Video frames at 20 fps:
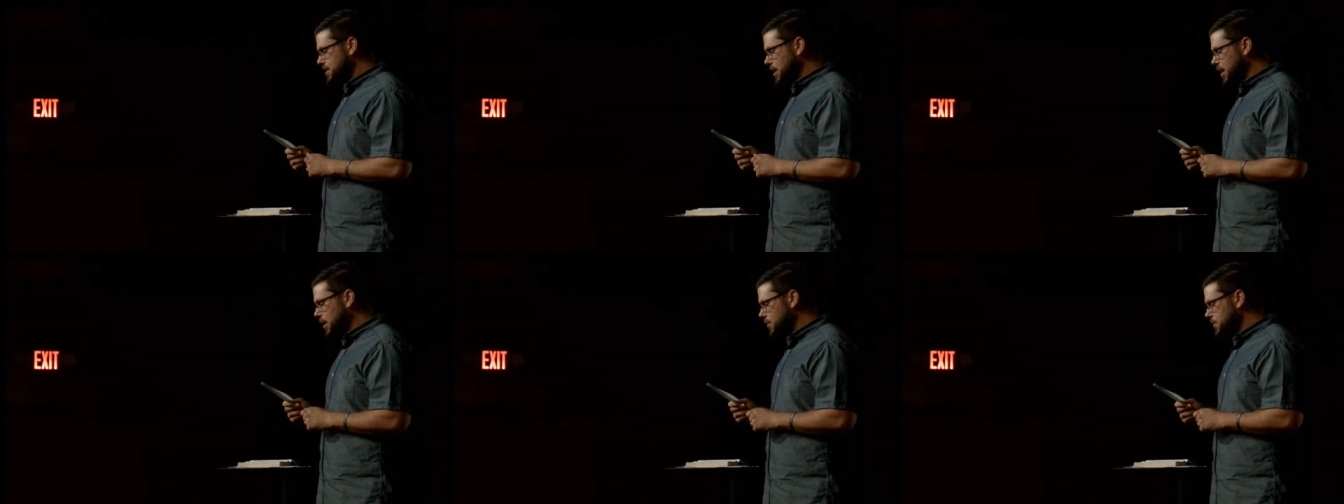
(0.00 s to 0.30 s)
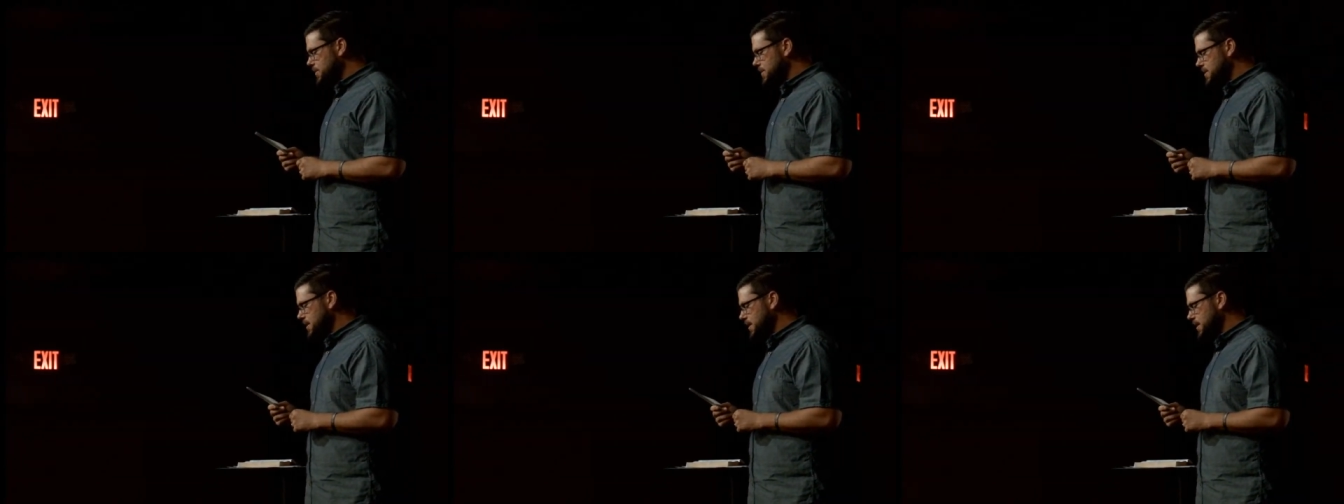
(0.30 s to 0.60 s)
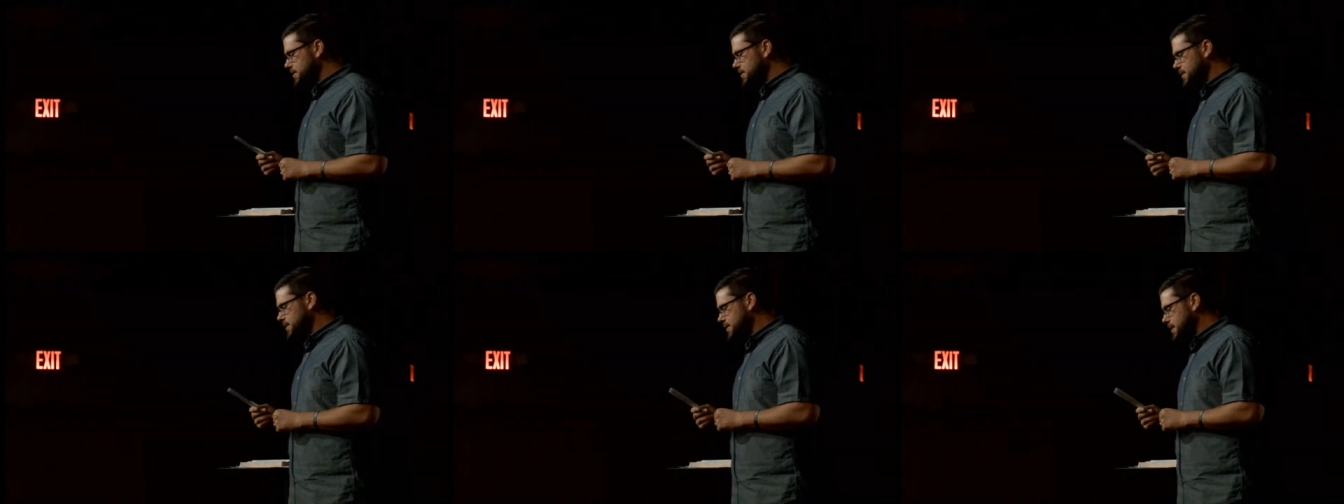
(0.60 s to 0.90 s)
own
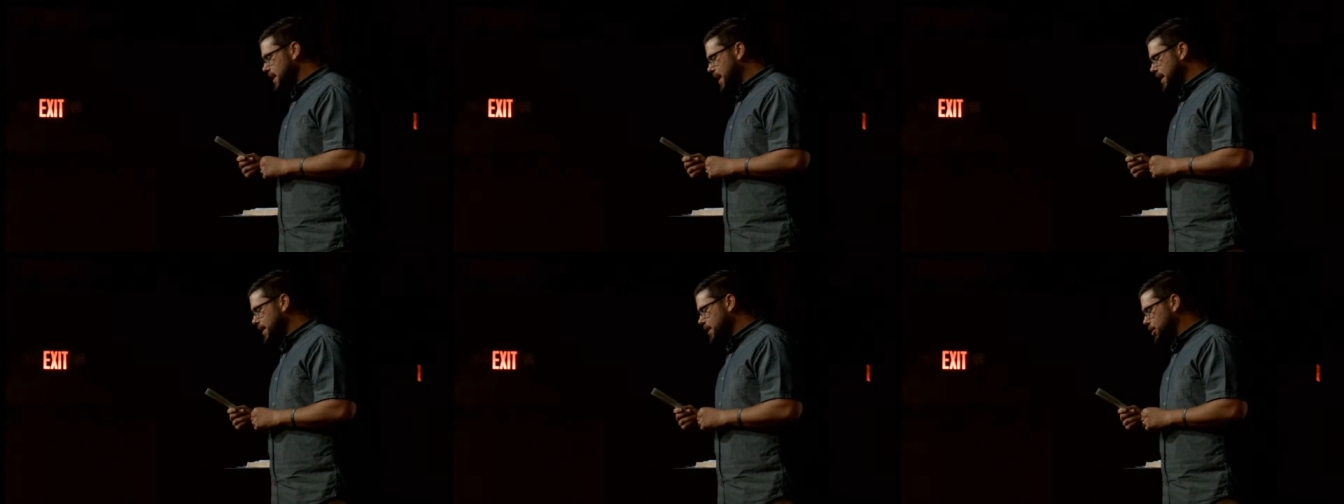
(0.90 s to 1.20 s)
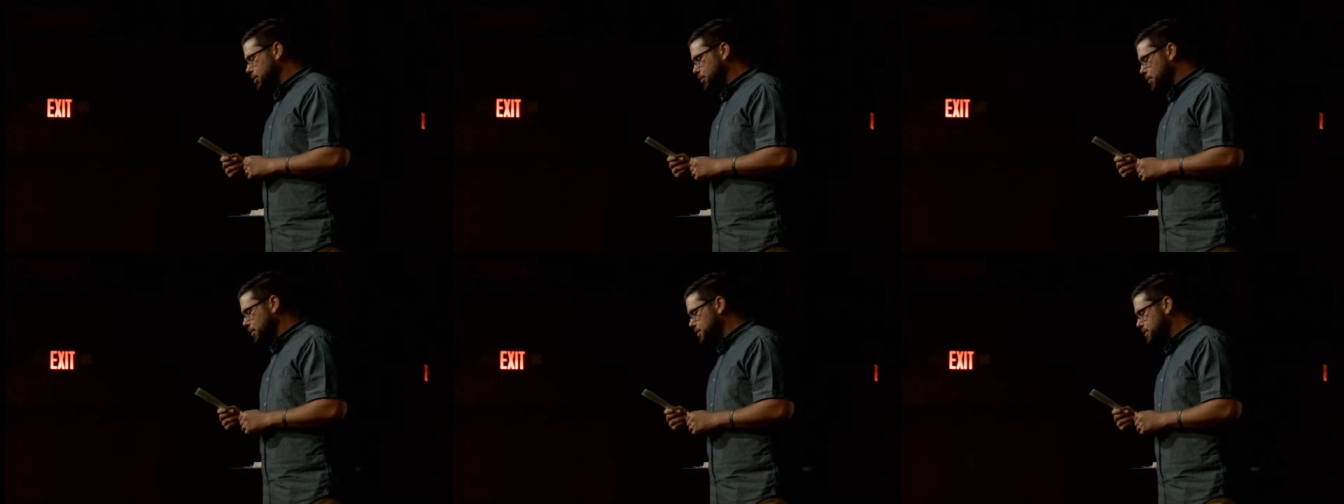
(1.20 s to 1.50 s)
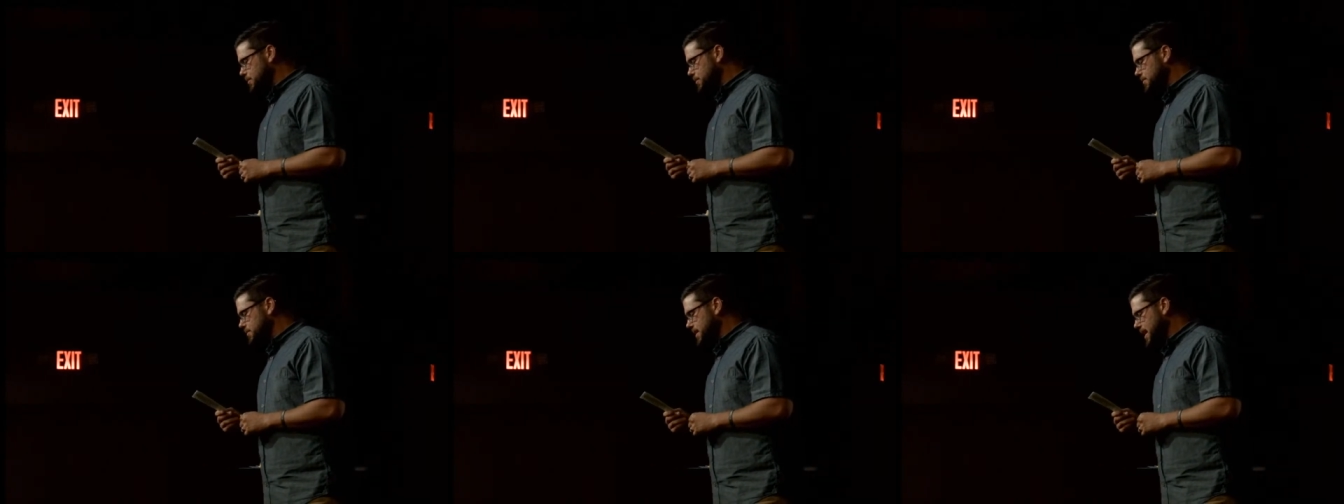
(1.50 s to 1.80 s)
son to die a
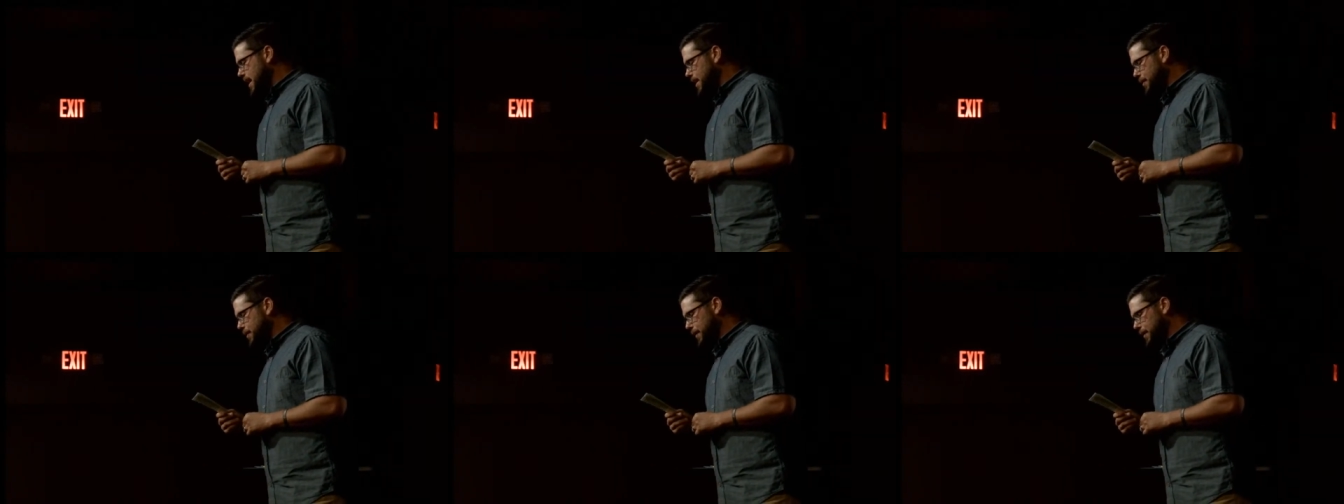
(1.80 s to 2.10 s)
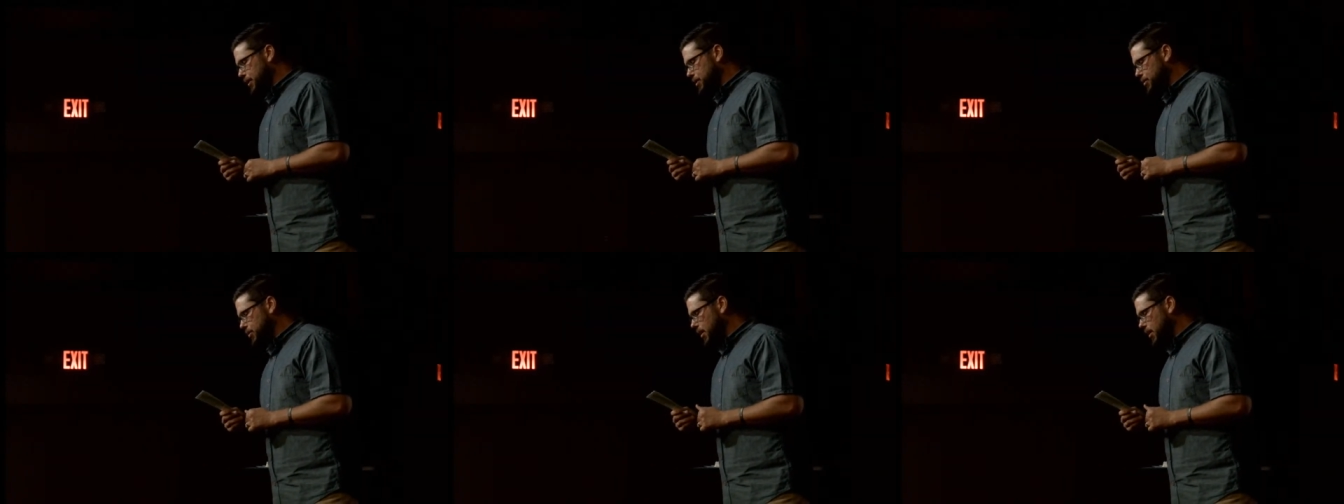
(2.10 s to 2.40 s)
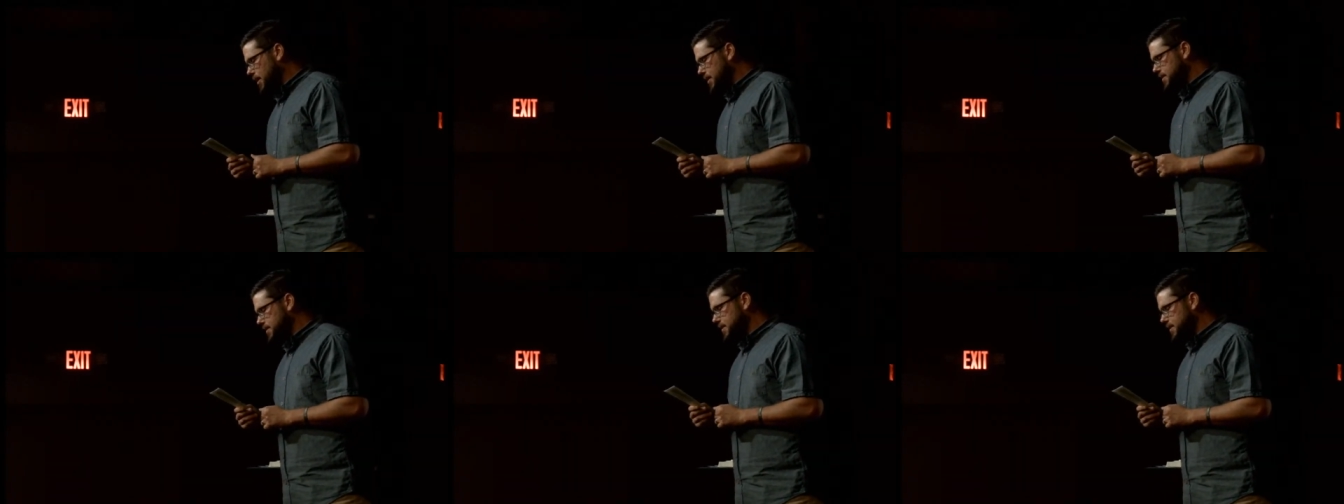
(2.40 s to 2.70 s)
gruesome death on the
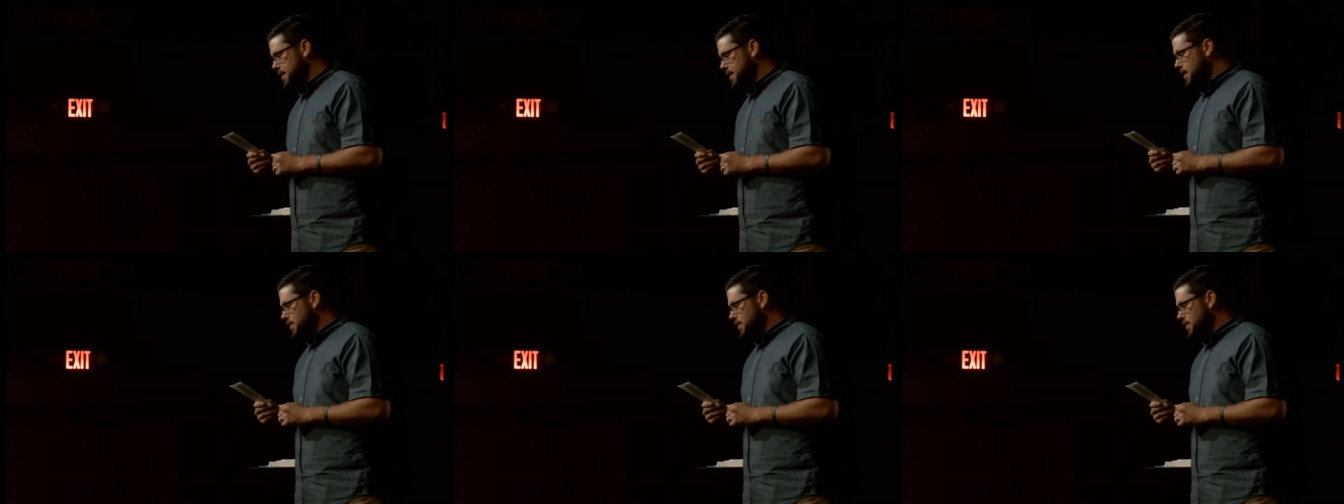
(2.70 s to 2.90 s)
cross.